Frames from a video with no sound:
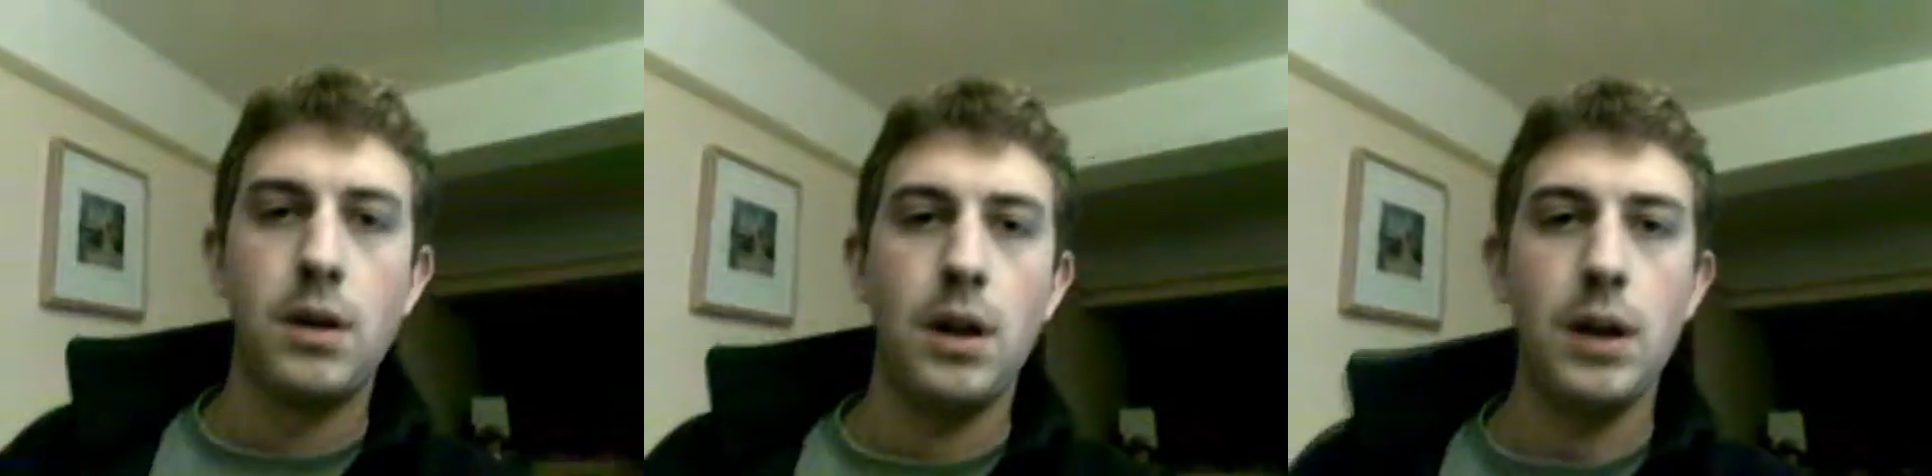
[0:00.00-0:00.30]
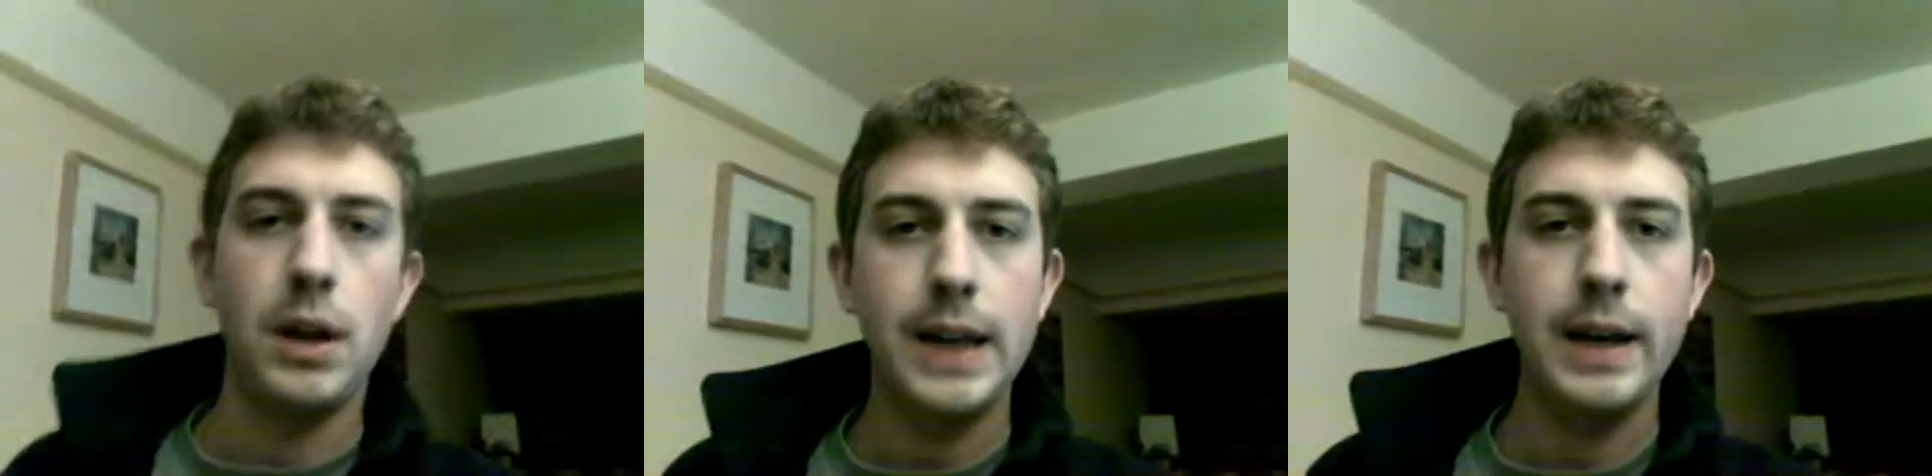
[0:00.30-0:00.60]

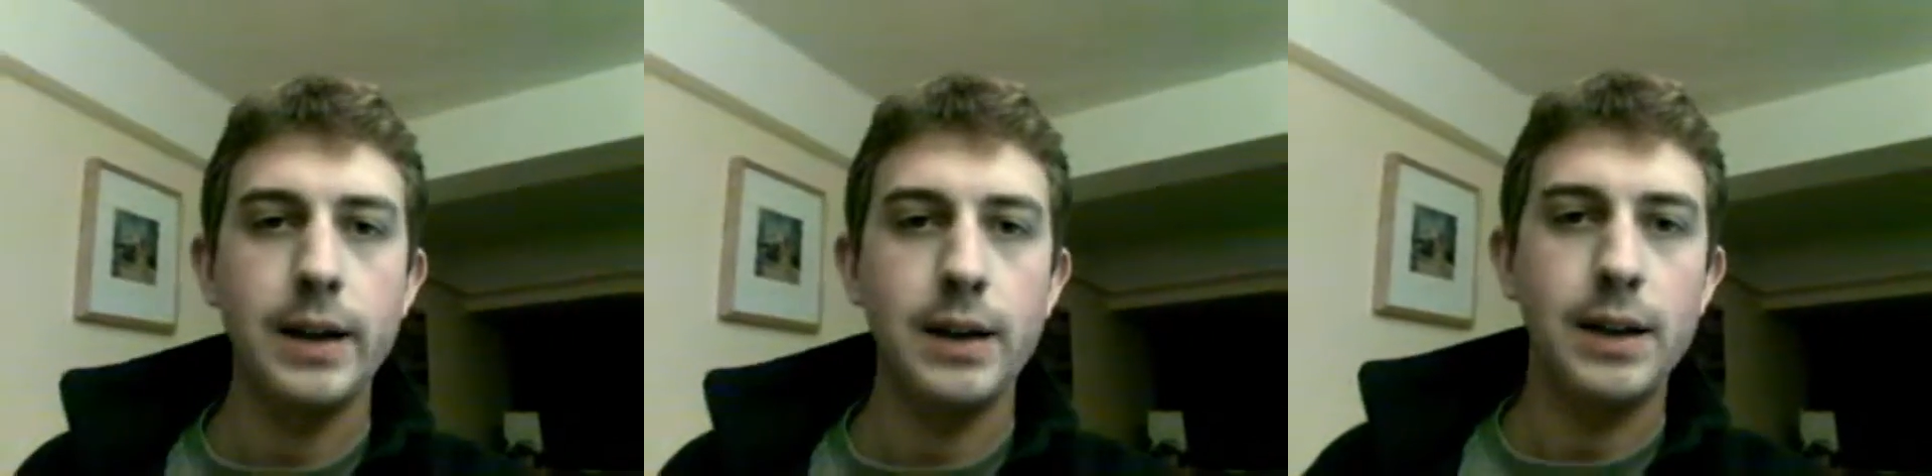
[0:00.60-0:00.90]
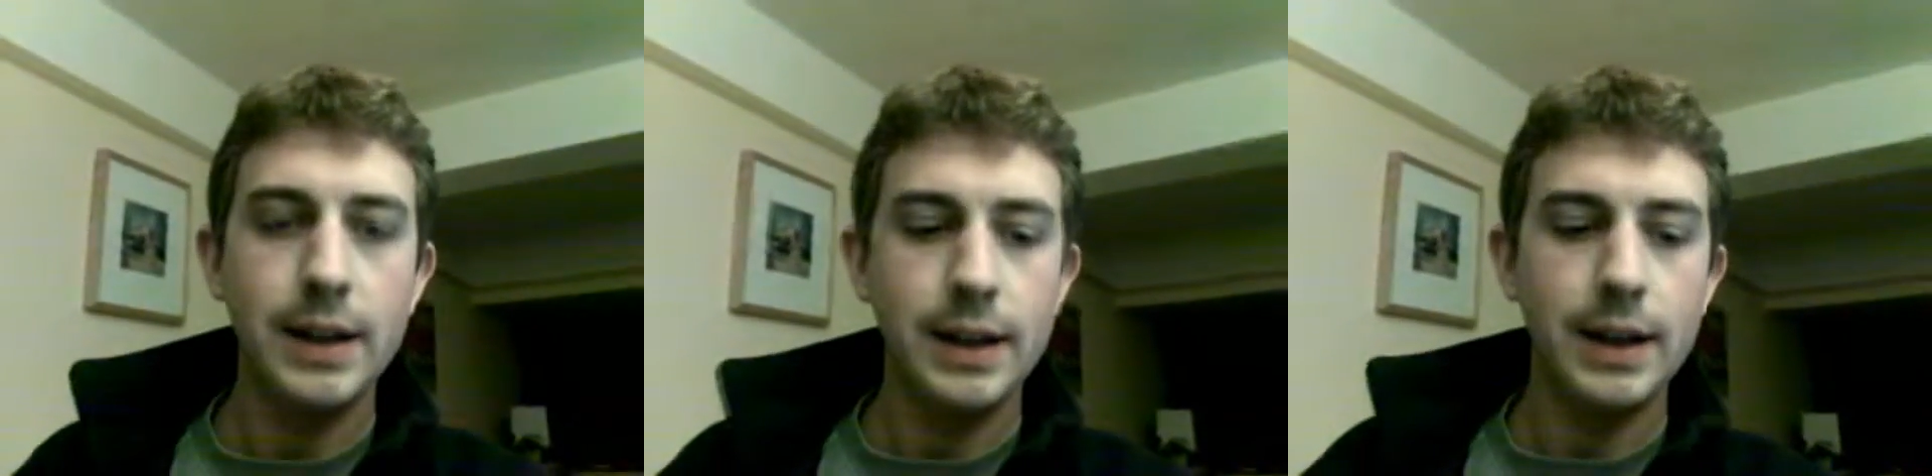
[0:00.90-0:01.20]
I take it
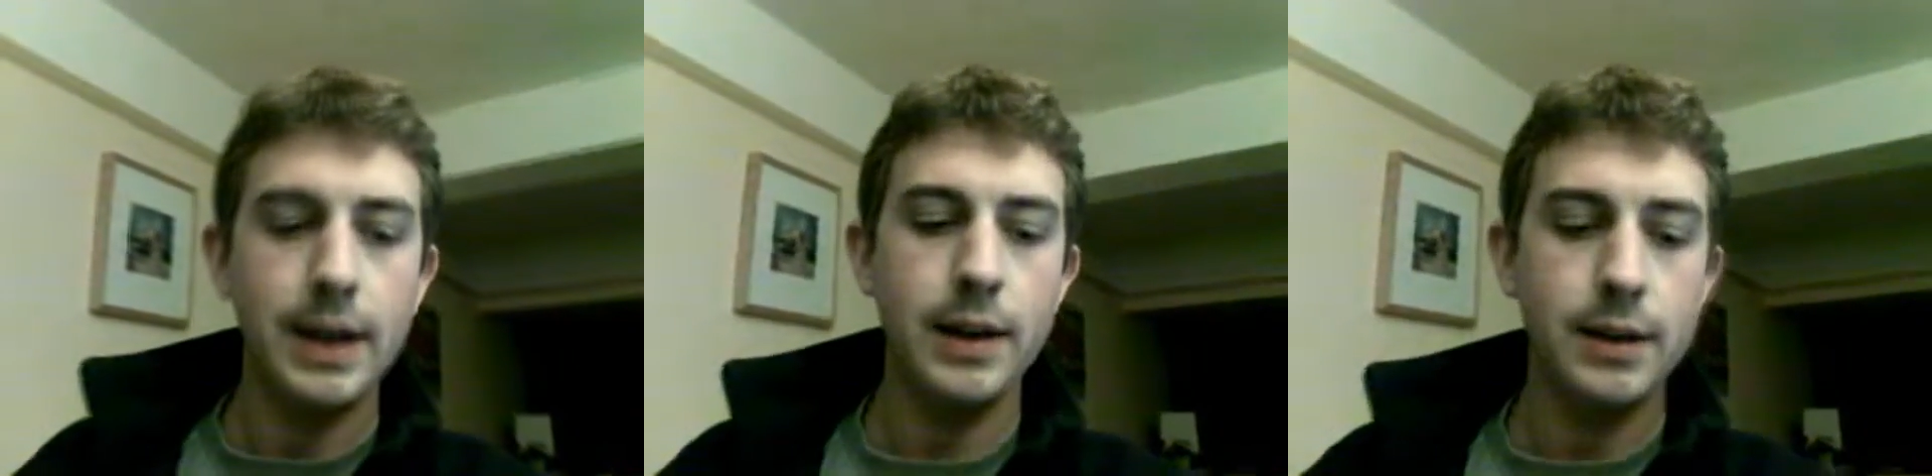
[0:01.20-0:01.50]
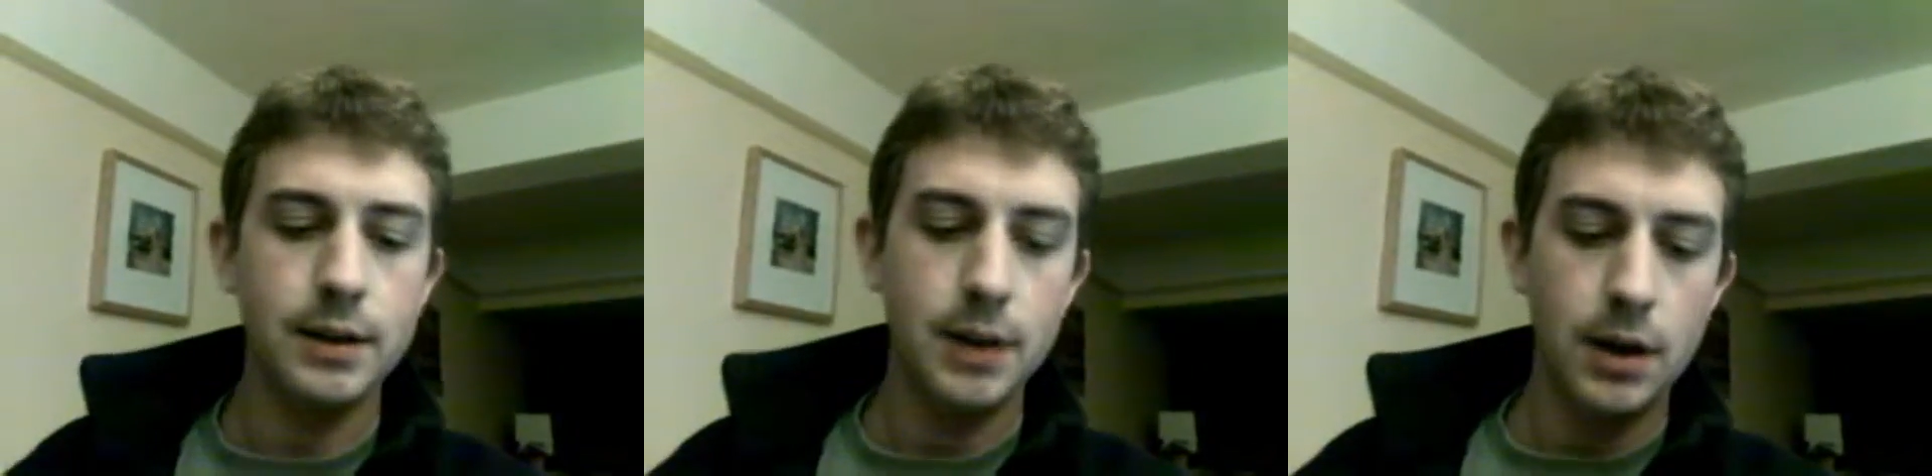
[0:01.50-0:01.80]
indicates.